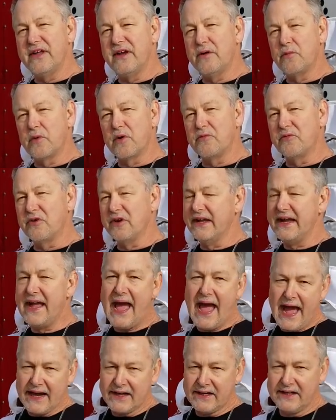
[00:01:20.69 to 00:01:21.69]
They weren't really
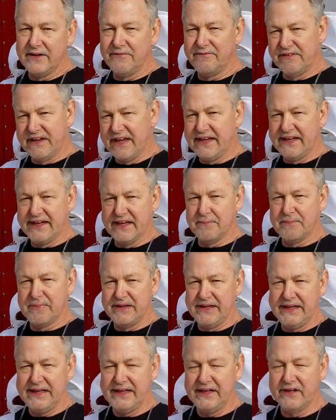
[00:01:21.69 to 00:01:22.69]
active getting up
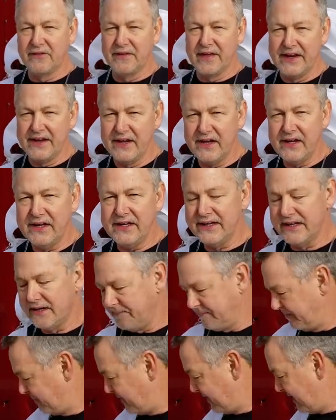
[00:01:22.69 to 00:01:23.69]
and eating all that honey up.